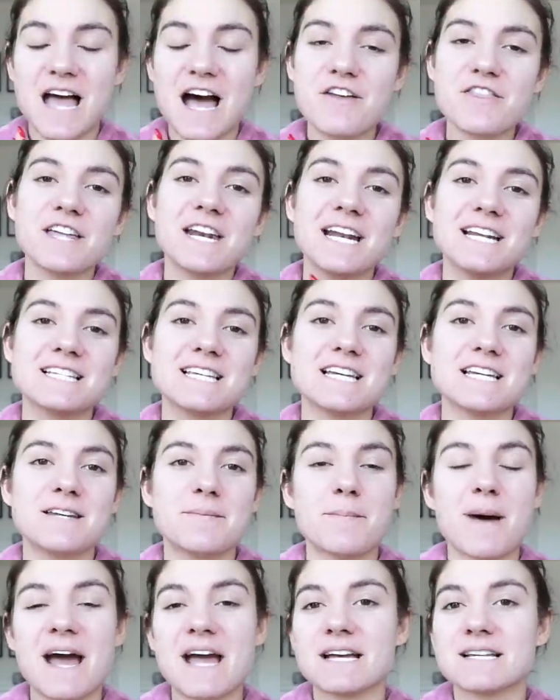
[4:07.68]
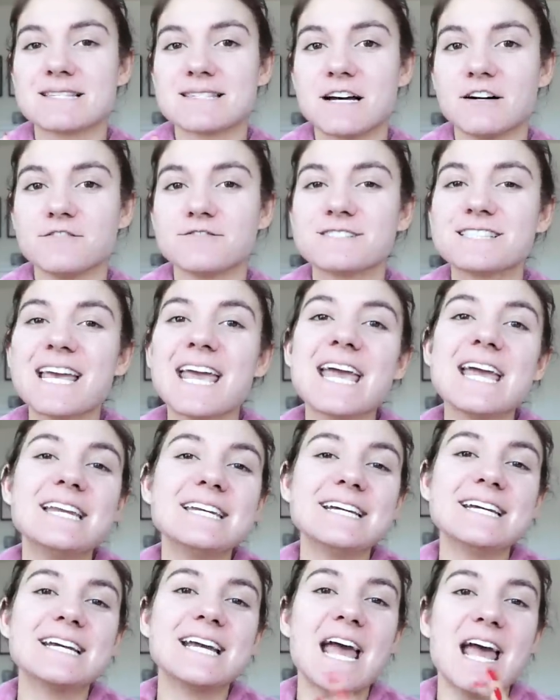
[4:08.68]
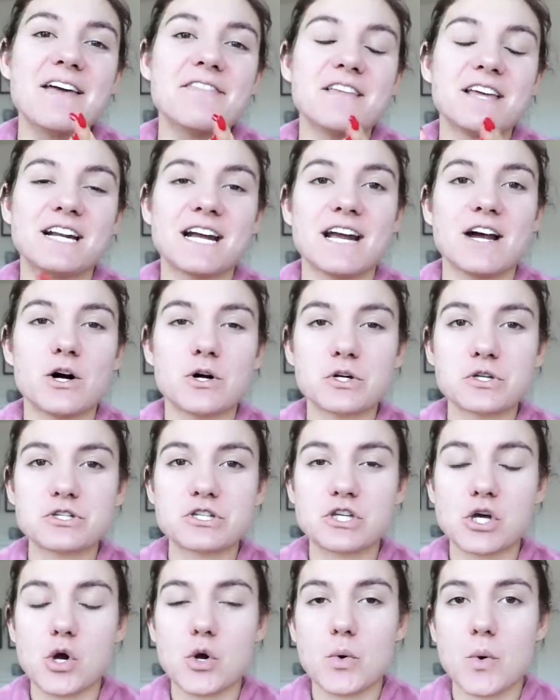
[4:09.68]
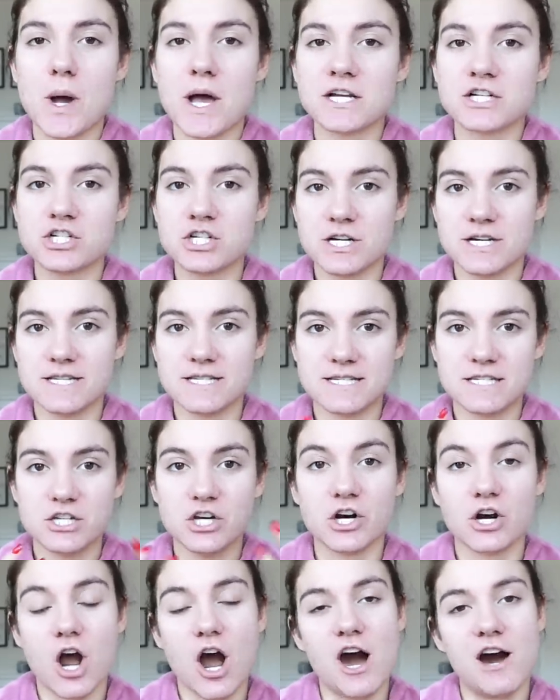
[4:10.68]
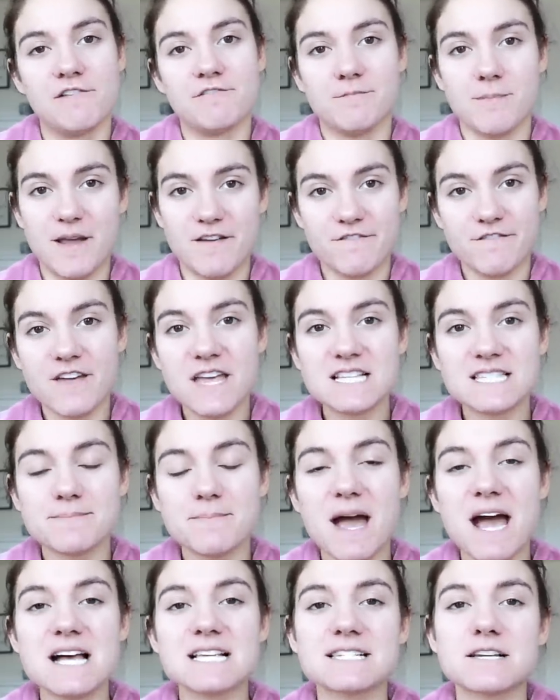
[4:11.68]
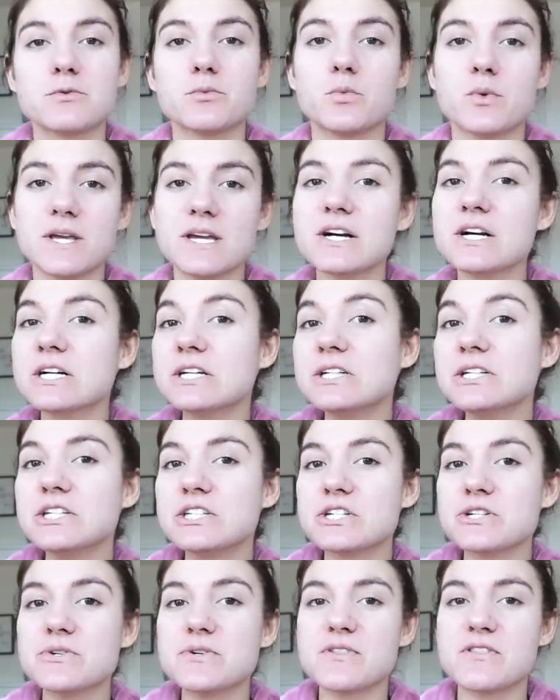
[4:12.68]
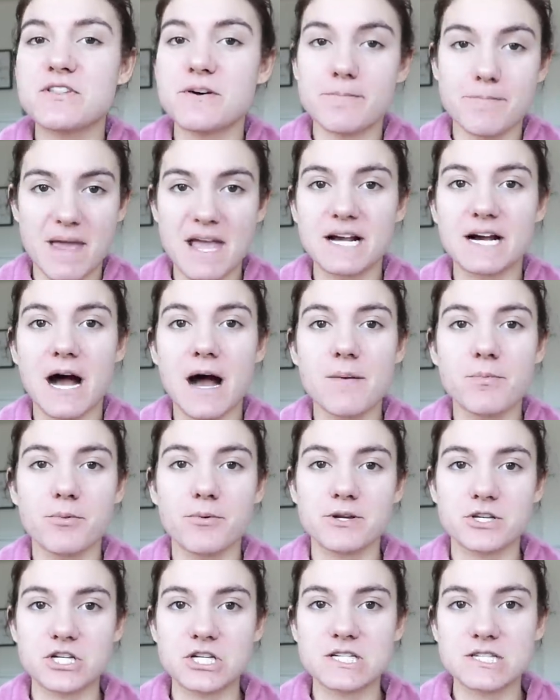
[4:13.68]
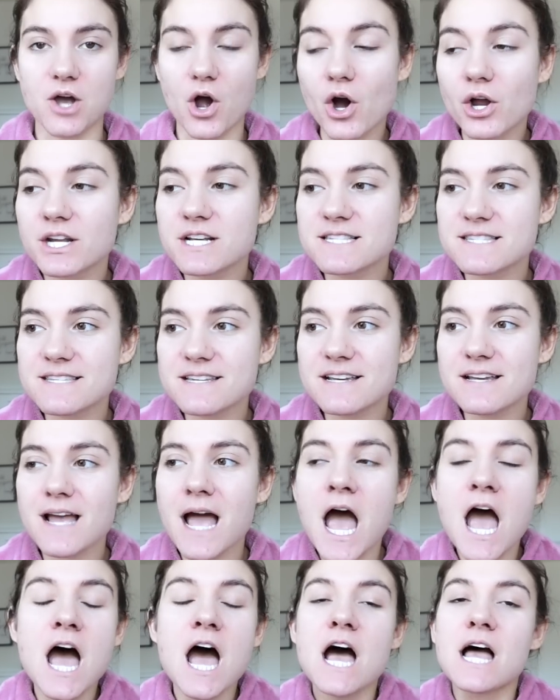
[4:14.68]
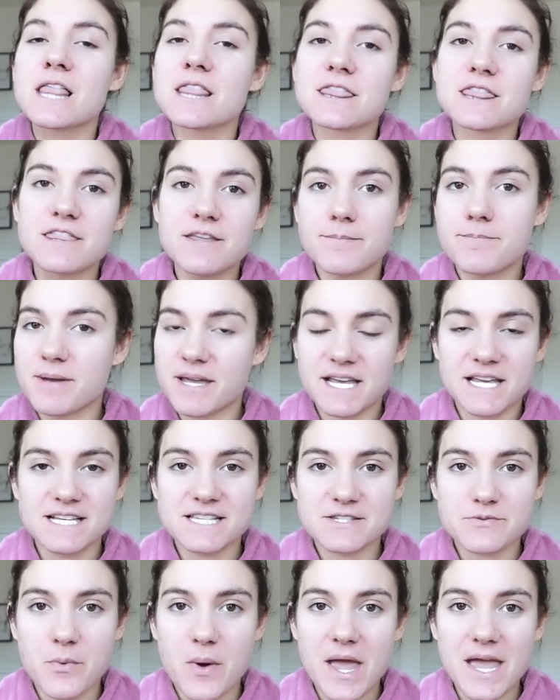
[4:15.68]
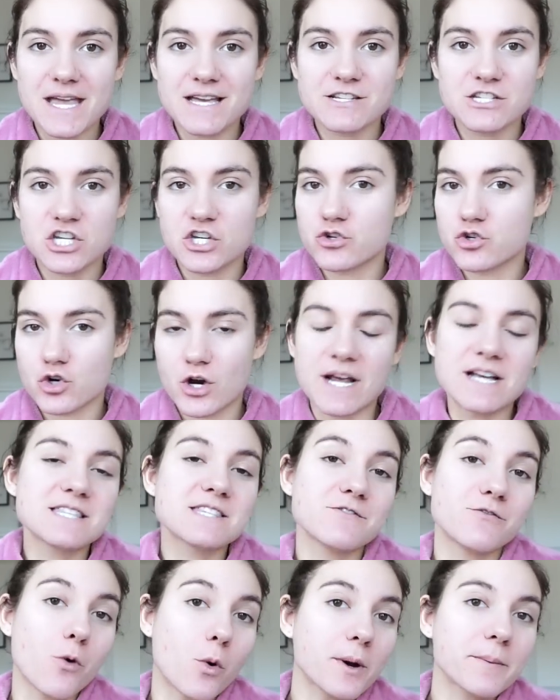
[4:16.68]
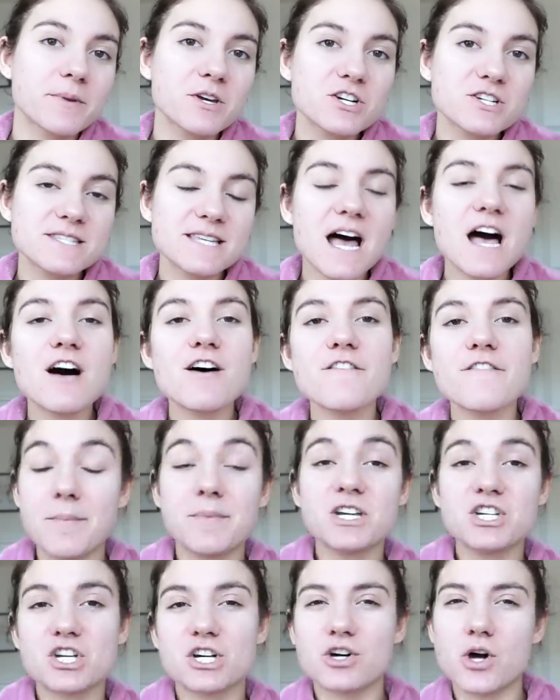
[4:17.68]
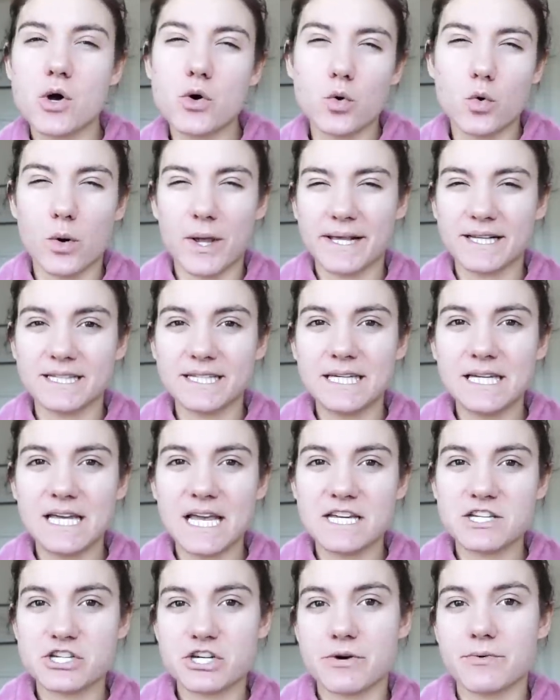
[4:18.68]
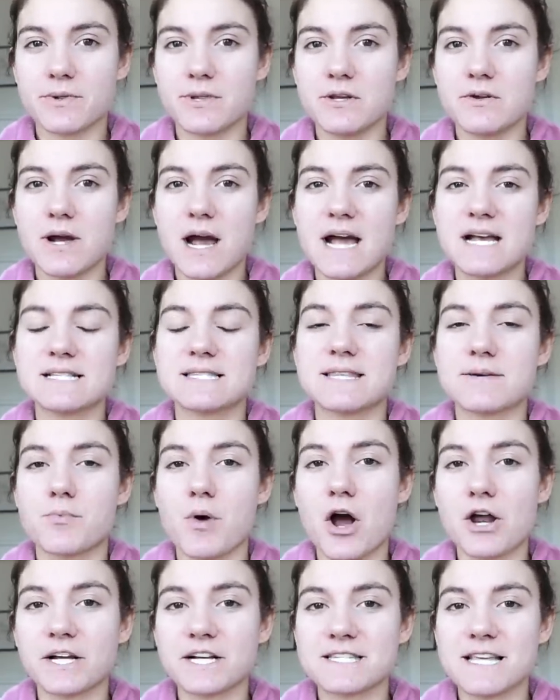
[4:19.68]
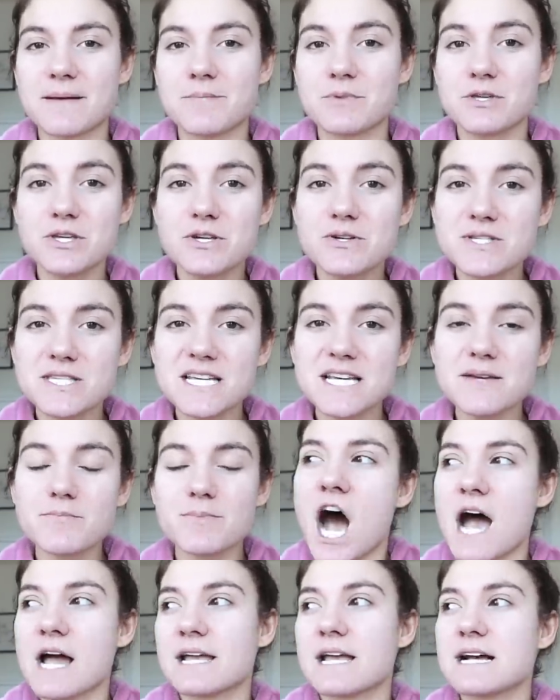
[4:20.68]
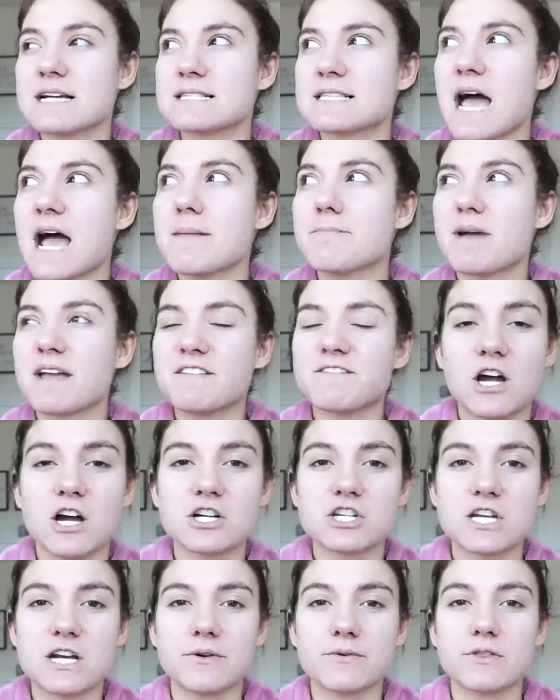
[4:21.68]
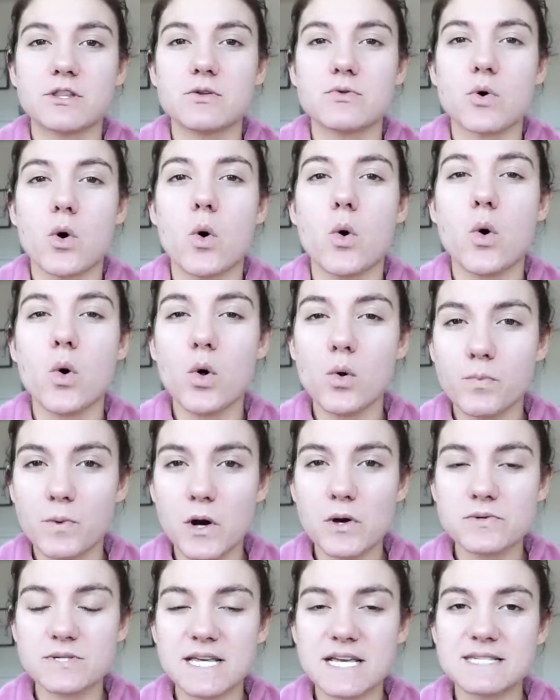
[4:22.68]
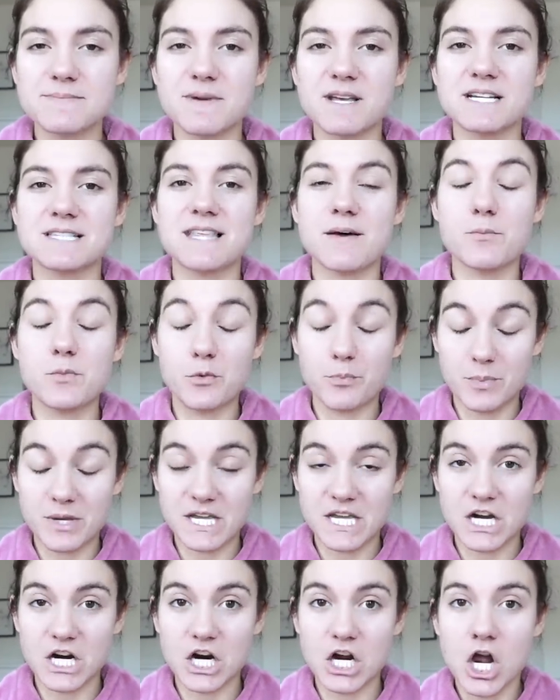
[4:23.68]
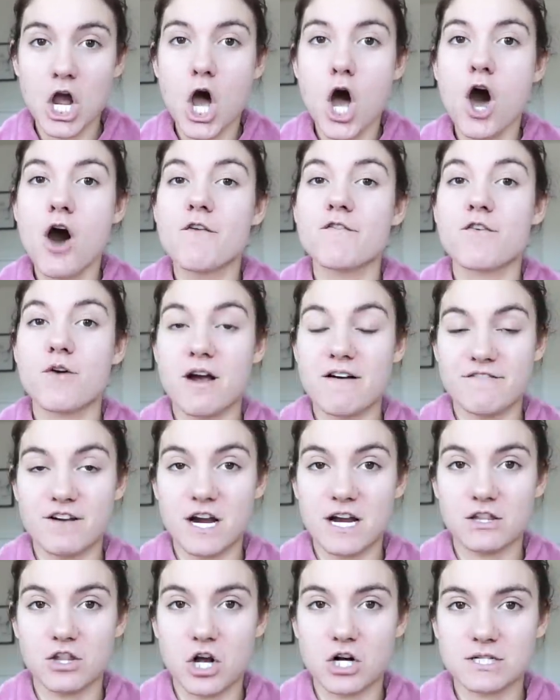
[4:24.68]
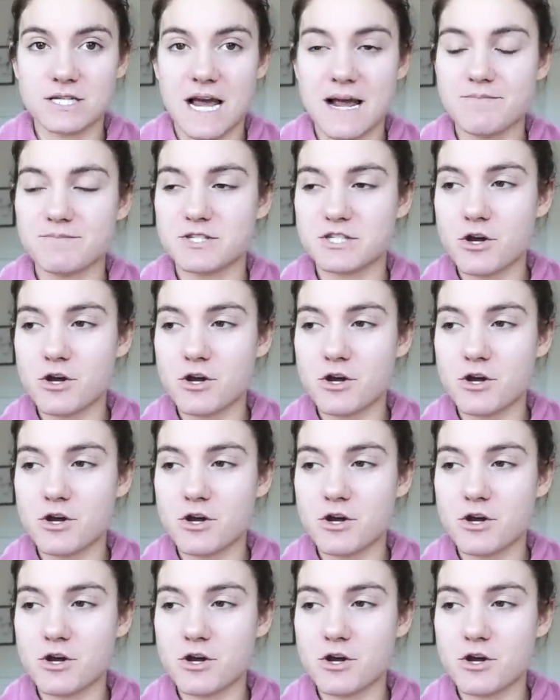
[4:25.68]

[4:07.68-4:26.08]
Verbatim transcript: Now that I did my self-tanning and then I also just took off my face mask, we are gonna do the makeup, which is honestly the biggest way to transform yourself. I'm gonna go quickly and share with you guys the products I'm using. I guess I might not share with you the whole process because then we'll be here for a very long time.